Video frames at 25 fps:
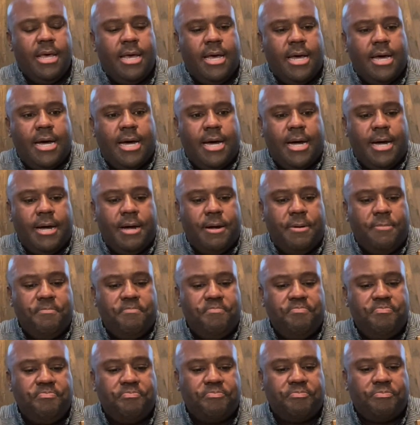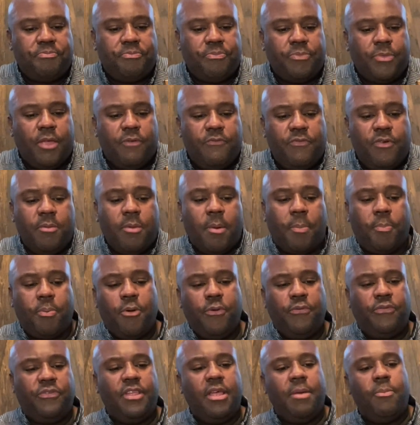From a
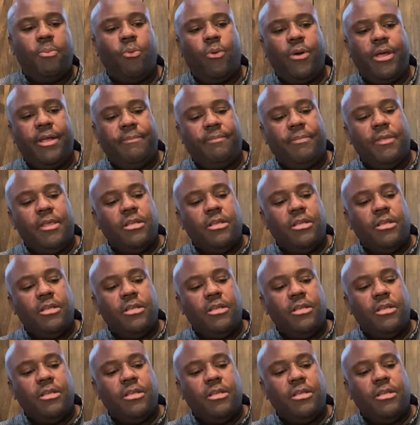proof standpoint,